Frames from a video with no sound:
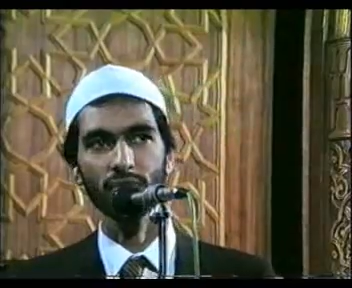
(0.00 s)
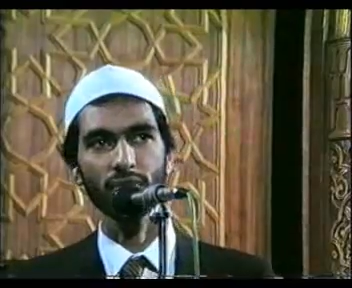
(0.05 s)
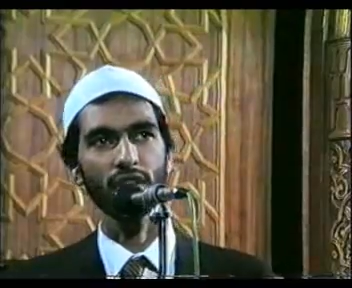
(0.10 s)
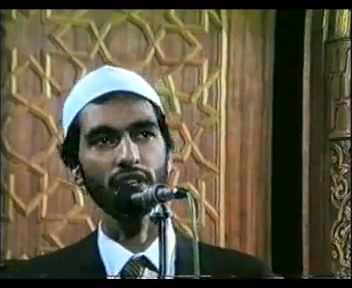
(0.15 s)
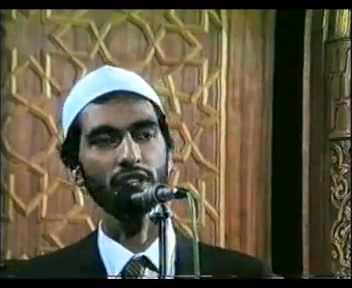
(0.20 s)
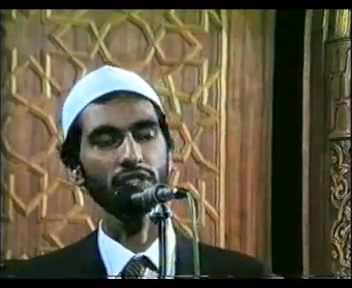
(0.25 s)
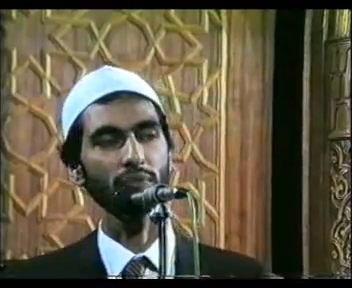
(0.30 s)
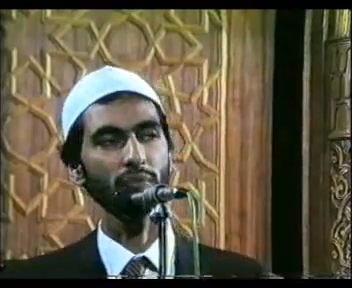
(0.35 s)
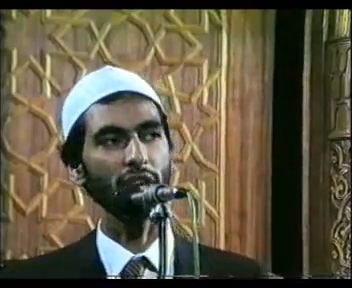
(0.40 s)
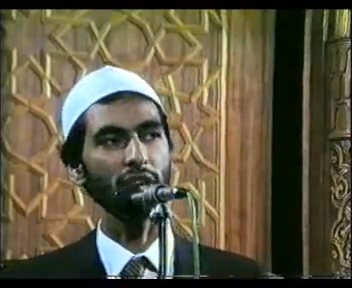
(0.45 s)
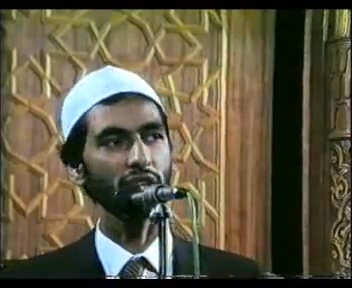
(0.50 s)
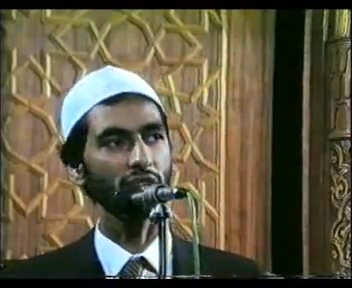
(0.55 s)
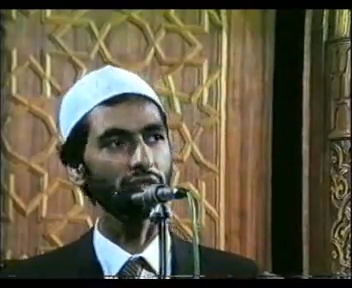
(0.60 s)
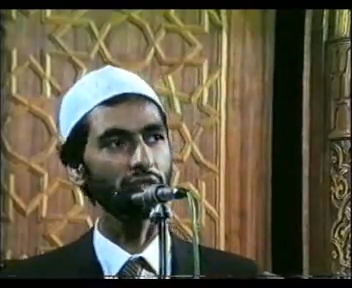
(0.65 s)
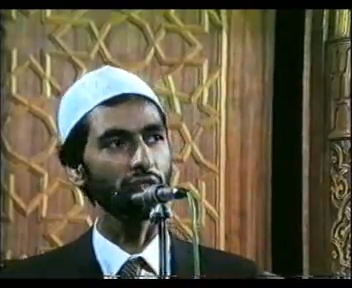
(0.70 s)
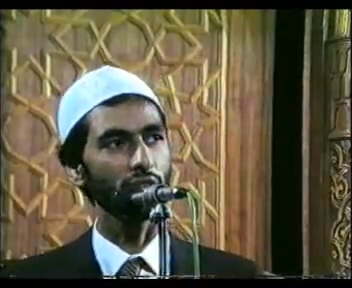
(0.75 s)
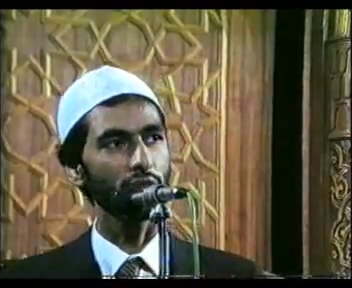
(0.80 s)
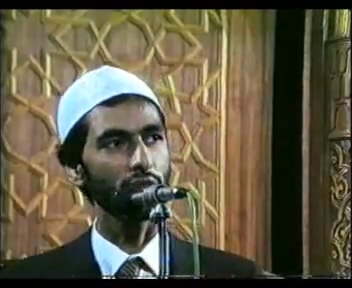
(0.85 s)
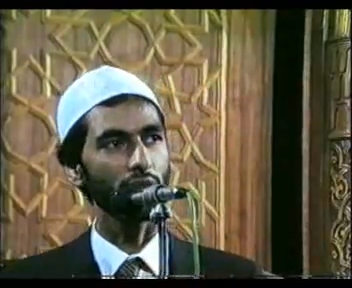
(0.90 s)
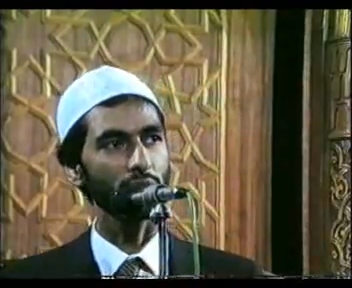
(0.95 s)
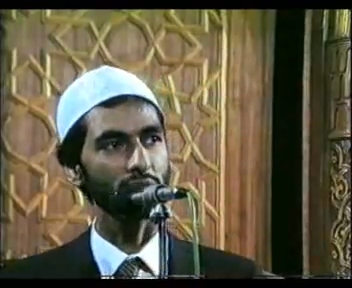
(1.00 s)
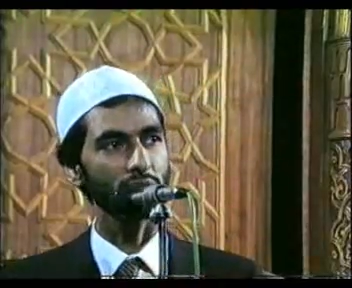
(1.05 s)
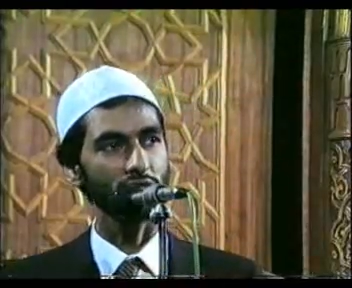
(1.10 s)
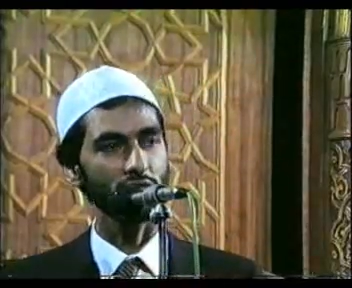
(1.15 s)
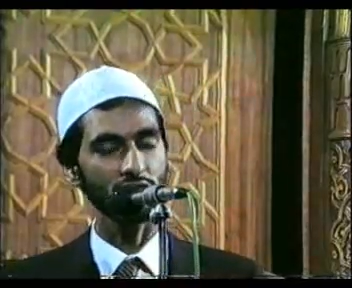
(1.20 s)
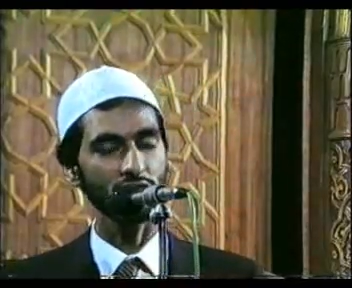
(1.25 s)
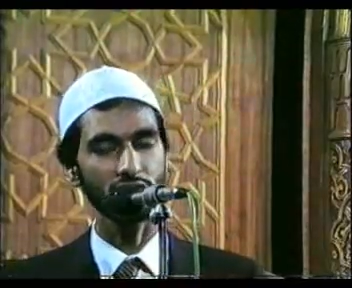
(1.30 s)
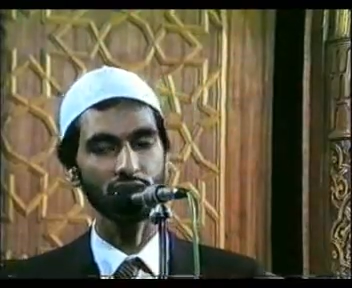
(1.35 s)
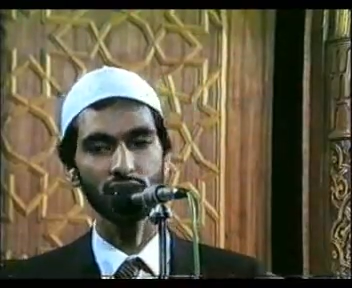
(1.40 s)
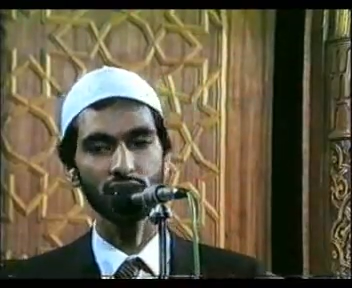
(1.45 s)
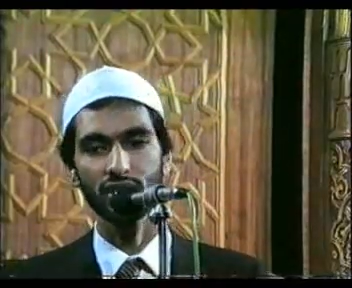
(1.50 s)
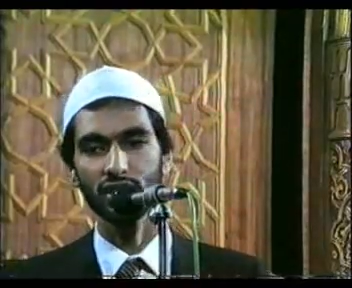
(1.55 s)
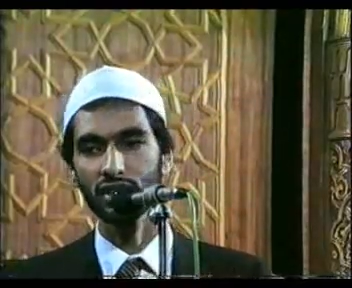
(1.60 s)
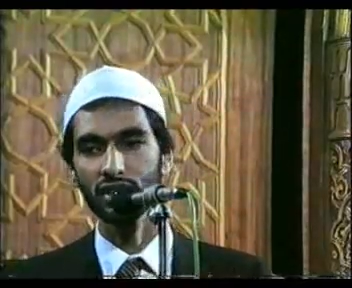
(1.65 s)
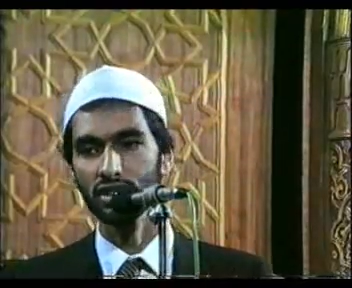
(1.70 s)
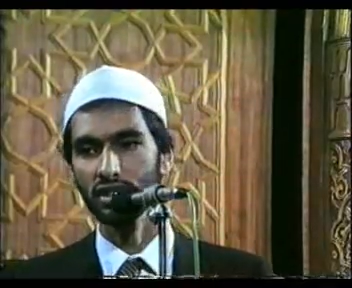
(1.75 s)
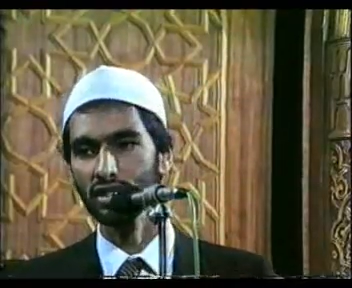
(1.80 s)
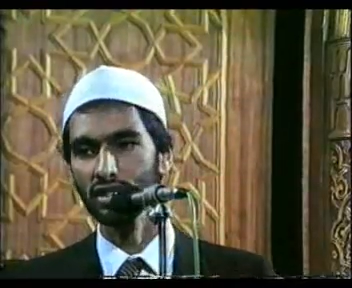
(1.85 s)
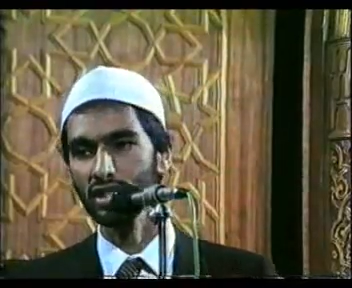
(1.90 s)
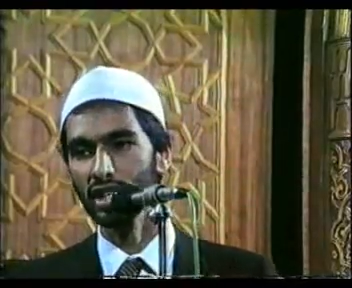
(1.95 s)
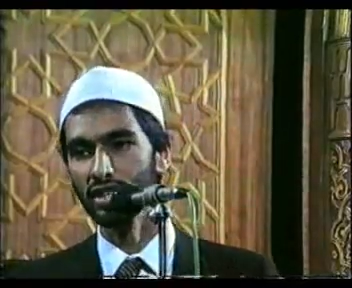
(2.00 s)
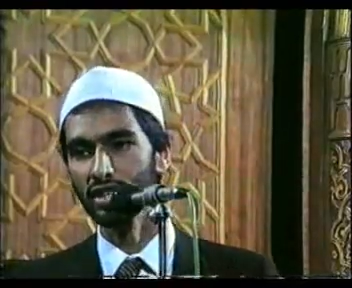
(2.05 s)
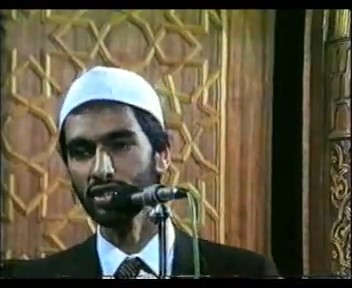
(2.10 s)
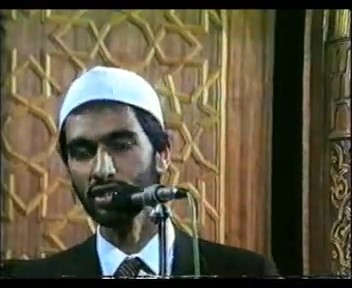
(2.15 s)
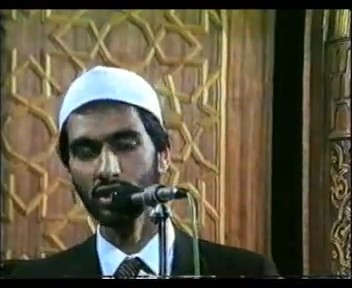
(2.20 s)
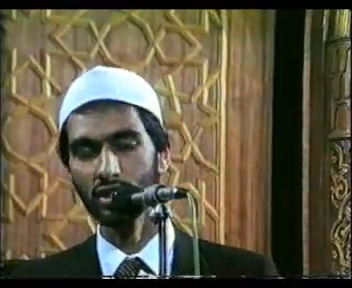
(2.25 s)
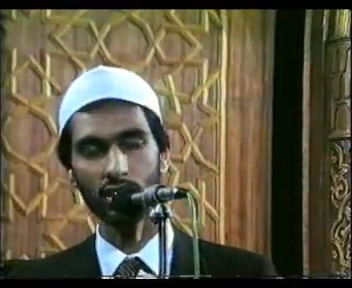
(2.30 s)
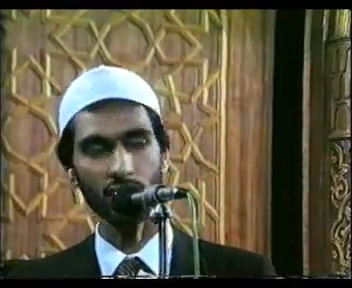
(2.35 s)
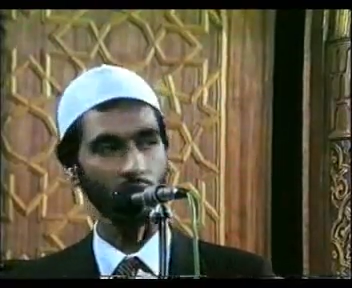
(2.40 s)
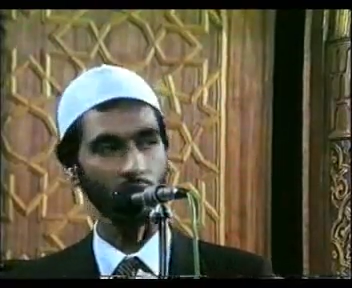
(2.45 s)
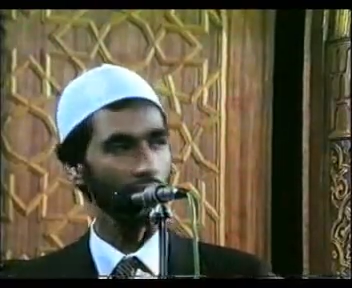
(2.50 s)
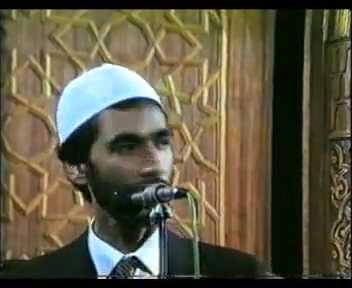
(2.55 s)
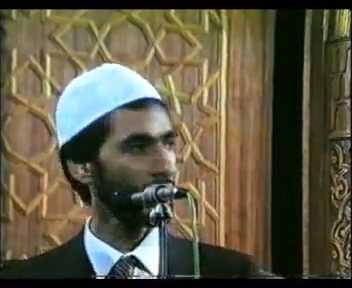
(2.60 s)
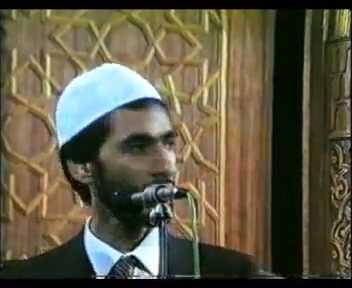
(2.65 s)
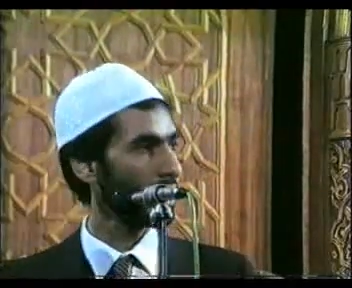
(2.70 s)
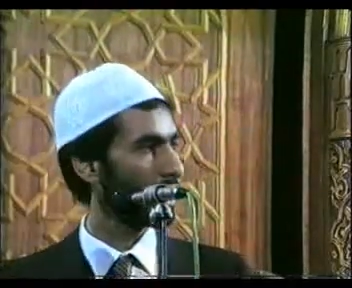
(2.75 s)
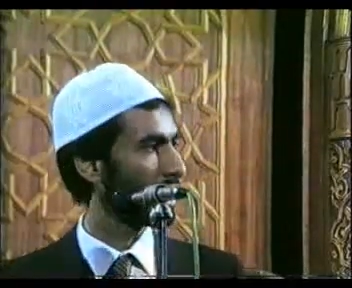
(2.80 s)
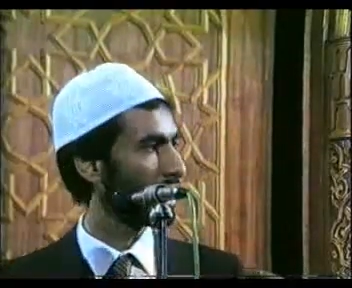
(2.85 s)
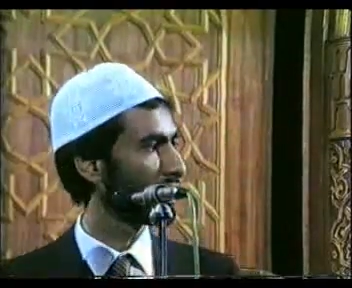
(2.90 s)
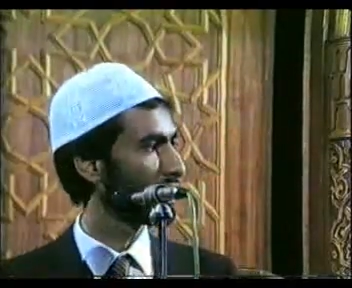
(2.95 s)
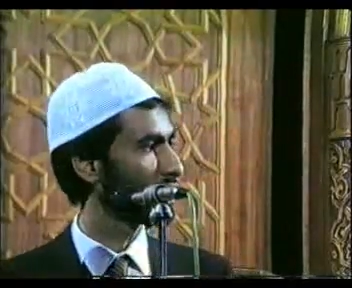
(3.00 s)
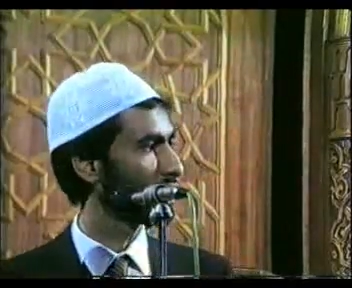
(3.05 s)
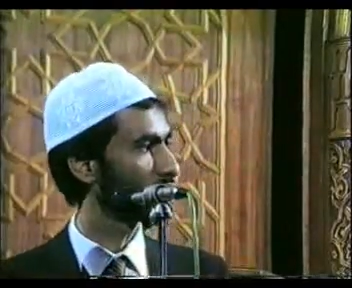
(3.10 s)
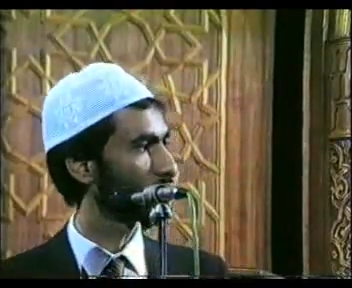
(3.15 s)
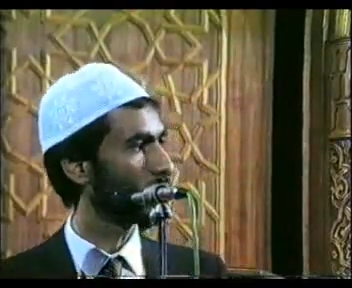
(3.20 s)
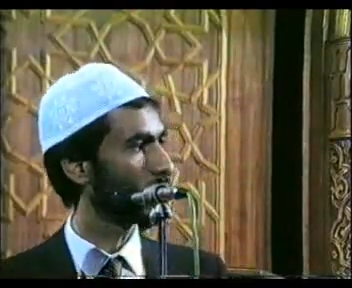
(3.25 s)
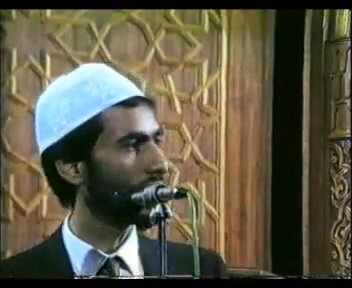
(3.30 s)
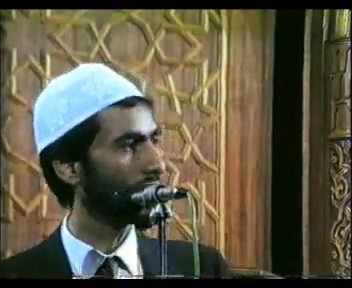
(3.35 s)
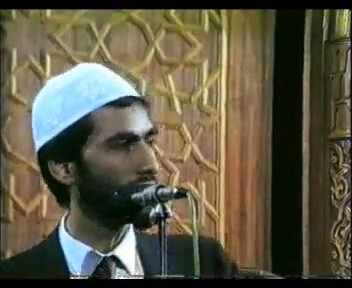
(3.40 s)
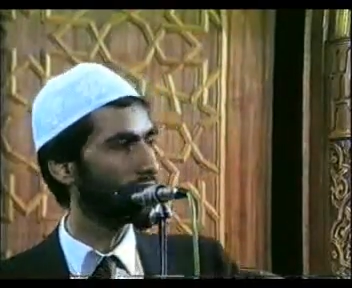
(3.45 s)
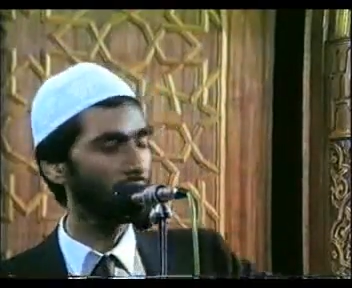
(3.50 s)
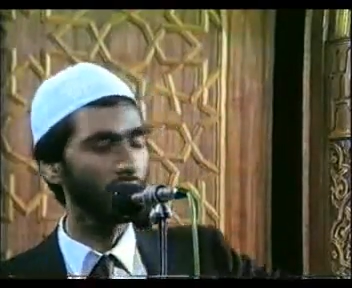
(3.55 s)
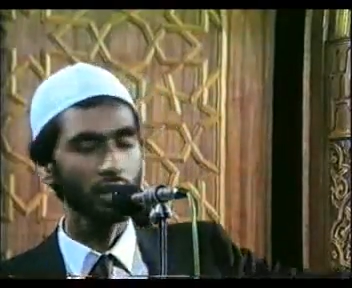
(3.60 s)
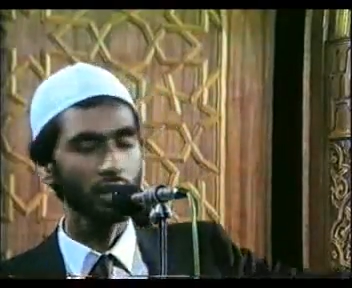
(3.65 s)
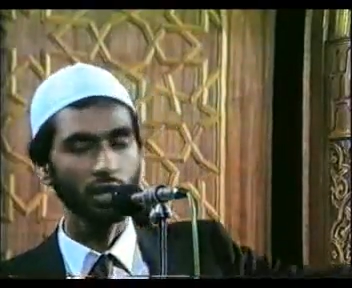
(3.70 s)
There's a microphone upstairs in the sister section, and there's one